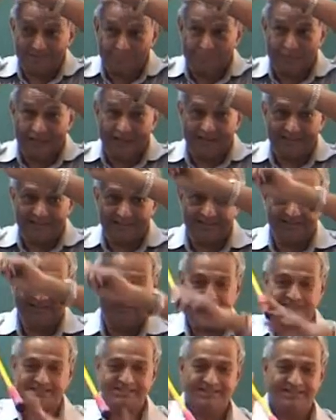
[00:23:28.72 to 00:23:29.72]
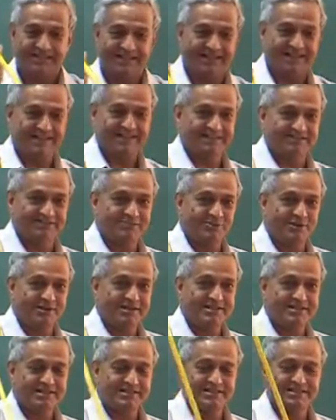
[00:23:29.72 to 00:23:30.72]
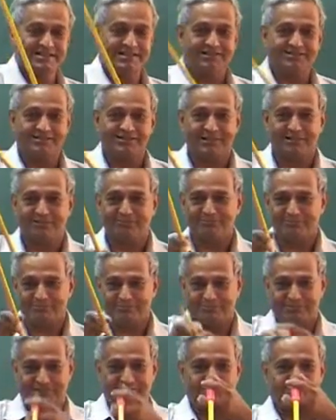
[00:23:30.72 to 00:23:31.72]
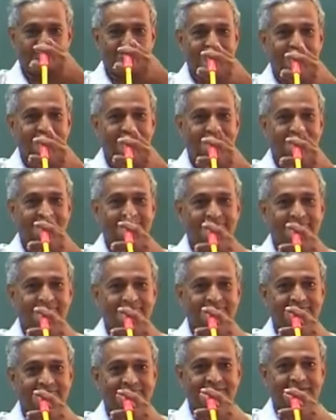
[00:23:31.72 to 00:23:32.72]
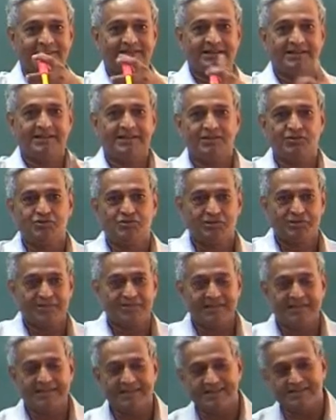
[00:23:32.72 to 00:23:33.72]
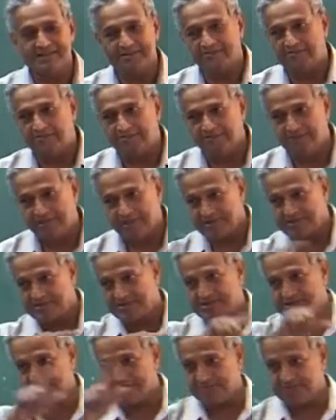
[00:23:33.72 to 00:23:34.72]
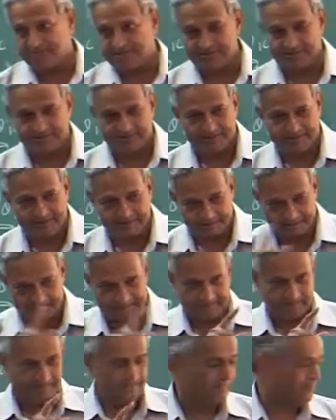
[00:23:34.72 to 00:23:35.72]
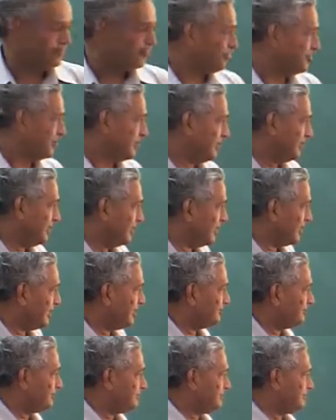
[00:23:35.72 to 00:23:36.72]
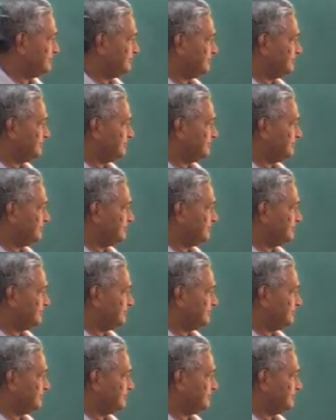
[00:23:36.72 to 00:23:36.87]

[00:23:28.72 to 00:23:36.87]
the back, at the 180 it will come down. So, there is a phase shift of